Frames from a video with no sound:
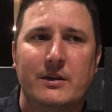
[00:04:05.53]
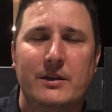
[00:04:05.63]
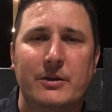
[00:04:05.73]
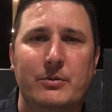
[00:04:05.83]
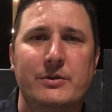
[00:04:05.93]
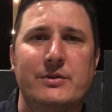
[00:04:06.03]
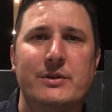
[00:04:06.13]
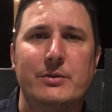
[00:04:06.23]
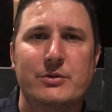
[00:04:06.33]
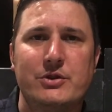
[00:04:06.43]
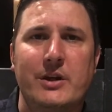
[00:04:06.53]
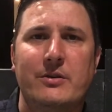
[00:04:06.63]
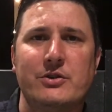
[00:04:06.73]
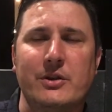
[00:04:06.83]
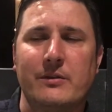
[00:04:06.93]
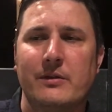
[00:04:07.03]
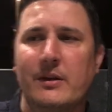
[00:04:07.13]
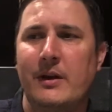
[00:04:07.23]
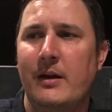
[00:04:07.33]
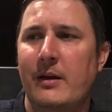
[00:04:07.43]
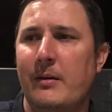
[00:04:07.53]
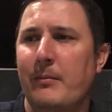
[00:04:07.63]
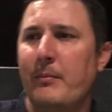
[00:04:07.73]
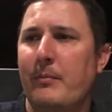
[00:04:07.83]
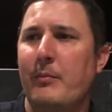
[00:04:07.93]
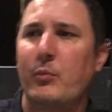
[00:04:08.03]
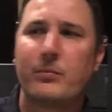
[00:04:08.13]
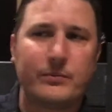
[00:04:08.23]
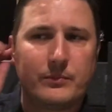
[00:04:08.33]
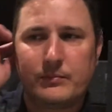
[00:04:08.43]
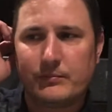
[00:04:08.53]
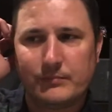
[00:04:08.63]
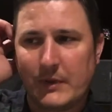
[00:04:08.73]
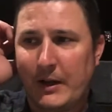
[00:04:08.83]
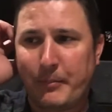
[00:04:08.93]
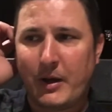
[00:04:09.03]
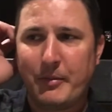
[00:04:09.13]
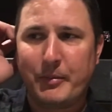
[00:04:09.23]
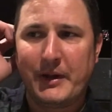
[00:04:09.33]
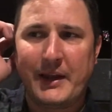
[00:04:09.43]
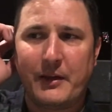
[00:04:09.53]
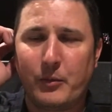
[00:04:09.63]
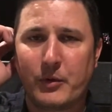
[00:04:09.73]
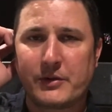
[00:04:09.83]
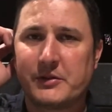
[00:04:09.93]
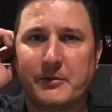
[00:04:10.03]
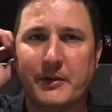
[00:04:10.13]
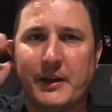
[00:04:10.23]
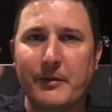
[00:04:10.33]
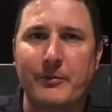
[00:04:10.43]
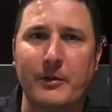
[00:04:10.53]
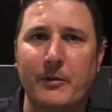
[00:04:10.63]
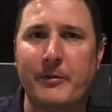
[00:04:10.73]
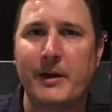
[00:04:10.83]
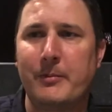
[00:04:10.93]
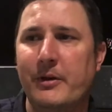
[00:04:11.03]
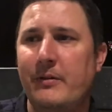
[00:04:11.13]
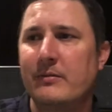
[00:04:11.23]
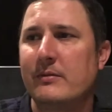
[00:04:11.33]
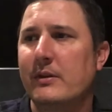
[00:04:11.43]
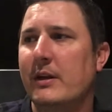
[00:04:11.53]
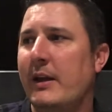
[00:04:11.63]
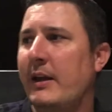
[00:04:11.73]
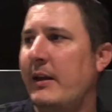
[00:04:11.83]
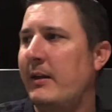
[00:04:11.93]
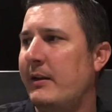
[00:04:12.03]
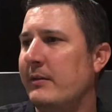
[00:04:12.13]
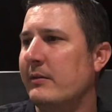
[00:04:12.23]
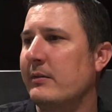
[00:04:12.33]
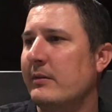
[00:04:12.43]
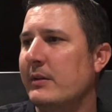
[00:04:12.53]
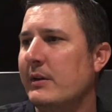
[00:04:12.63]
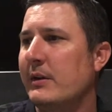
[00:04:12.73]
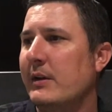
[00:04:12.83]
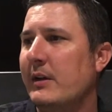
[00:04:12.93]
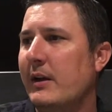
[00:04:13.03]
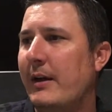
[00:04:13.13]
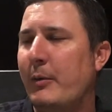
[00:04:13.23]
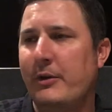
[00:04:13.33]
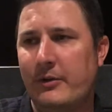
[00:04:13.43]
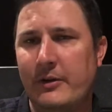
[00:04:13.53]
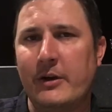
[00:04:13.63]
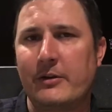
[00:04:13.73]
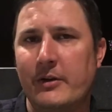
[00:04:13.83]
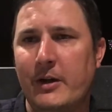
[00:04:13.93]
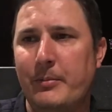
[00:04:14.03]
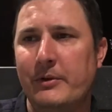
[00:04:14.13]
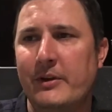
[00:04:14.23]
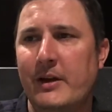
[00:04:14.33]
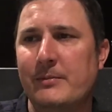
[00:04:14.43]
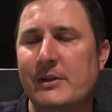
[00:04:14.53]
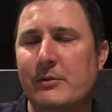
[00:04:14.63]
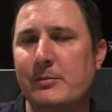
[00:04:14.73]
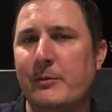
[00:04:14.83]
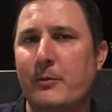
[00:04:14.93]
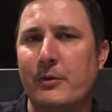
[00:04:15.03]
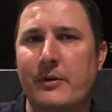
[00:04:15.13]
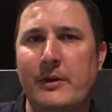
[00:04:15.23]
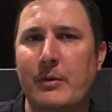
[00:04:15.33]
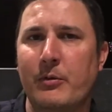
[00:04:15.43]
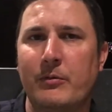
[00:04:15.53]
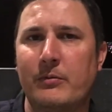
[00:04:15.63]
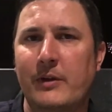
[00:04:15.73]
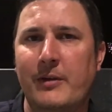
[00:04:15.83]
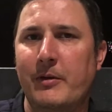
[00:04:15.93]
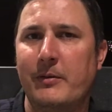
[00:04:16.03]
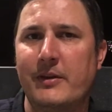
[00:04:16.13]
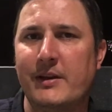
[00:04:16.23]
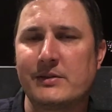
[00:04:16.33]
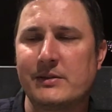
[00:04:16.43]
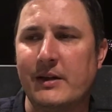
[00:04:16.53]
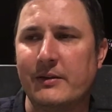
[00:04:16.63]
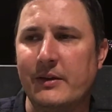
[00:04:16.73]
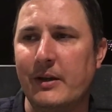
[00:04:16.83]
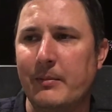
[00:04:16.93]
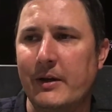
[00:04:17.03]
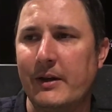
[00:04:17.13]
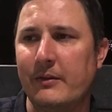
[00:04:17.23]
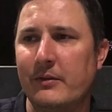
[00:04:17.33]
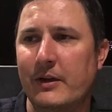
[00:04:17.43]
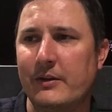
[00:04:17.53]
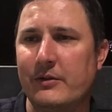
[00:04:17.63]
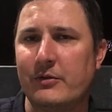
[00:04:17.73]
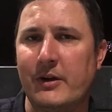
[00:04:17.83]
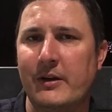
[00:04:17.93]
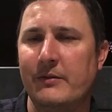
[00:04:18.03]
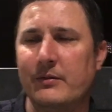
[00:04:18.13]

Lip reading: it was challenging. I probably had it the worst of any of our family, and I went to the doctor a couple of times. That was before they were giving tests out to anybody, like to try